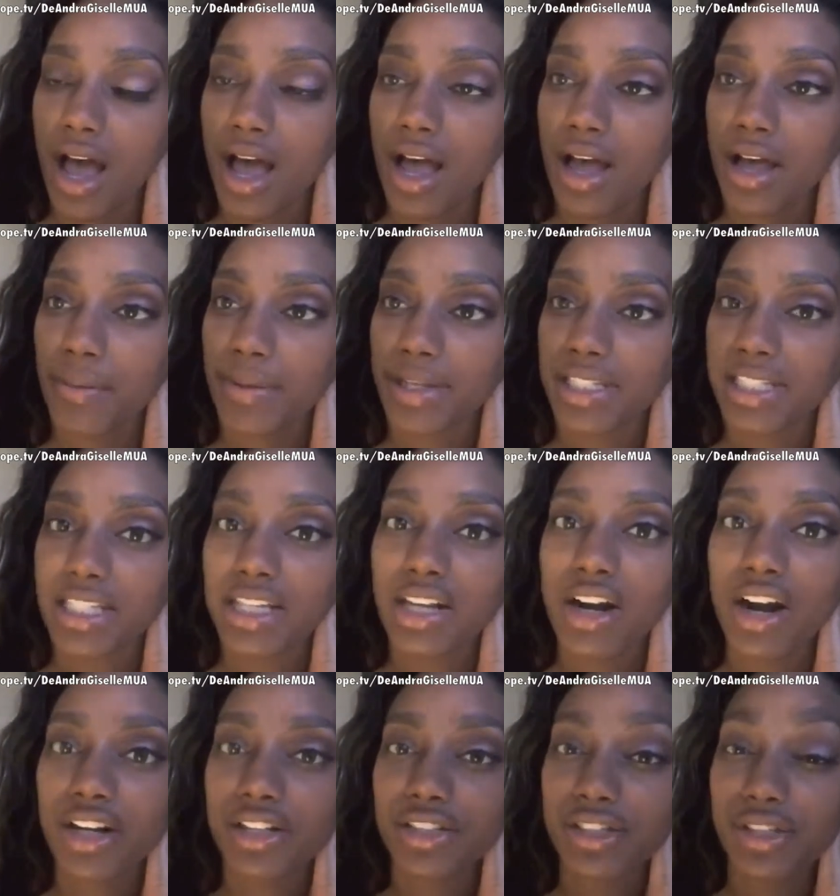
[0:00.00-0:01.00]
Um, I see
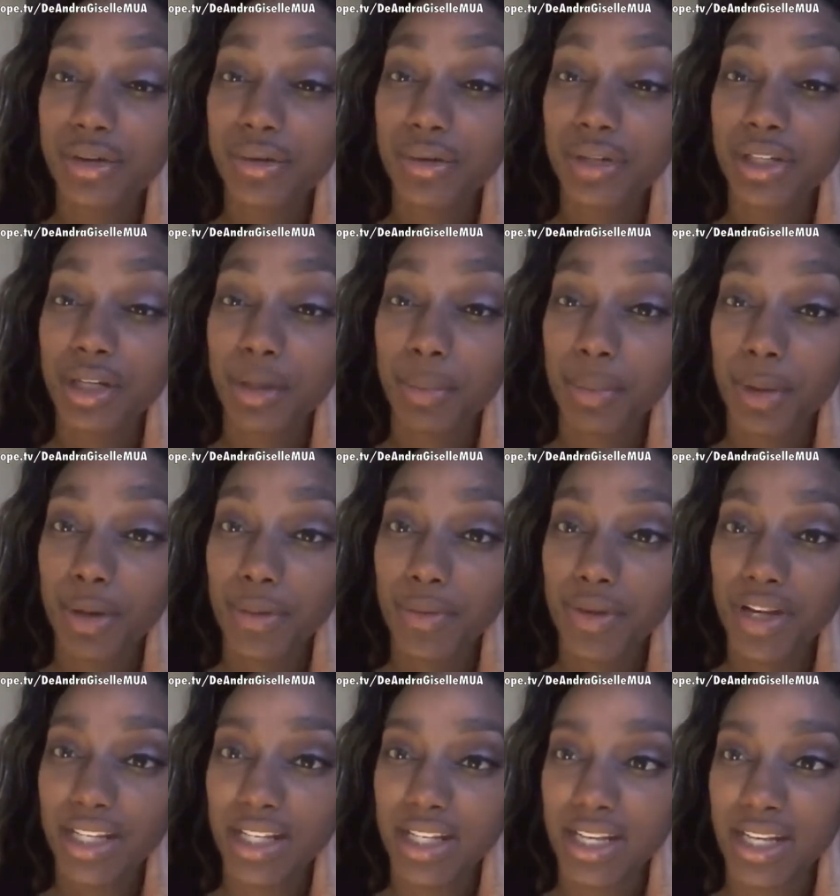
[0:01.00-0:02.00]
hearts going up
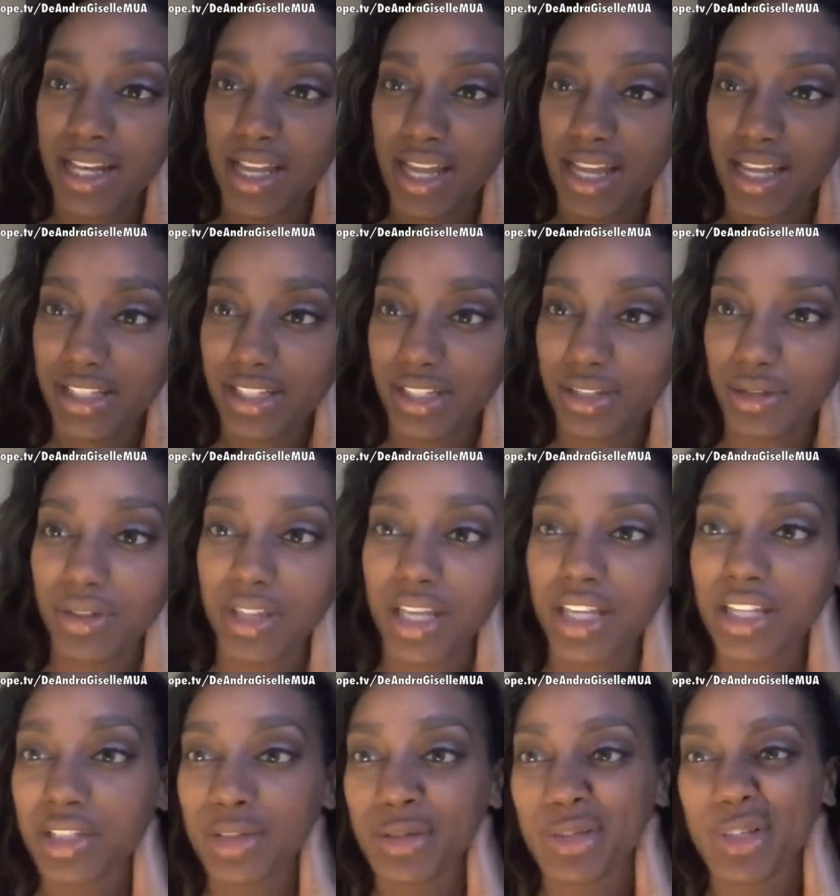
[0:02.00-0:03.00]
already. So
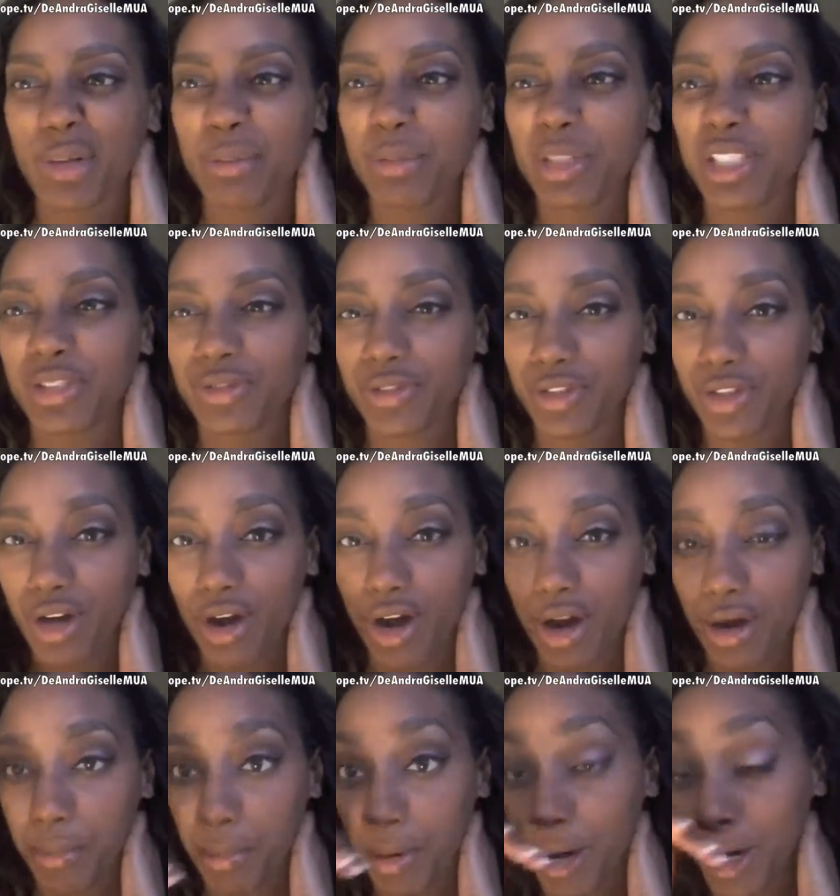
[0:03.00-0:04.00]
thank you so much for the
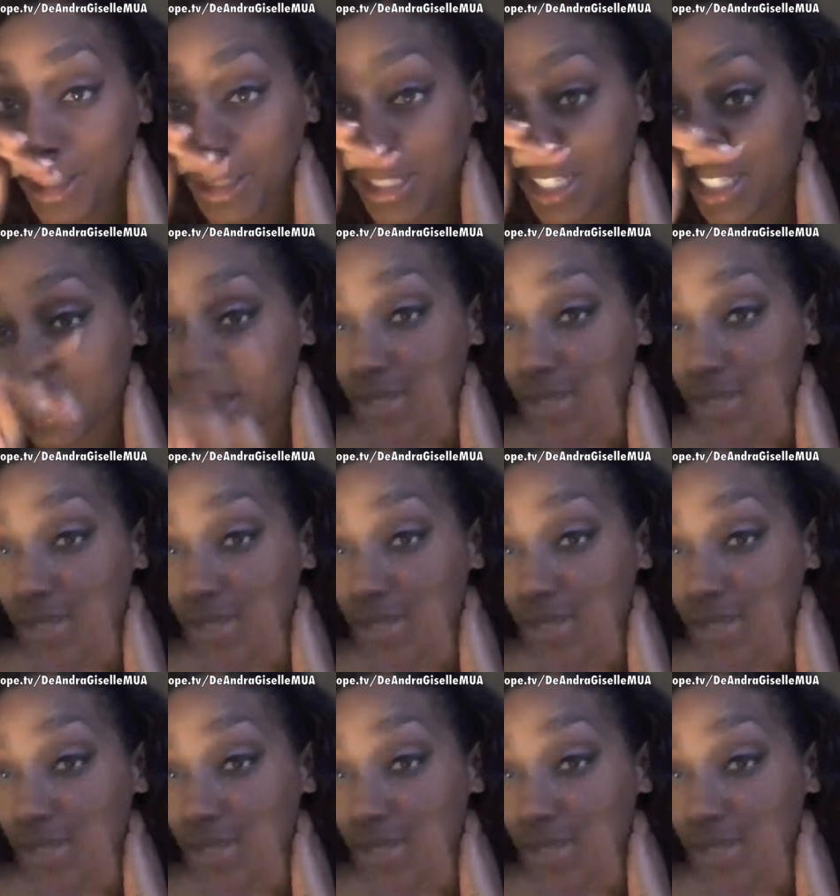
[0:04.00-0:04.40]
heart party.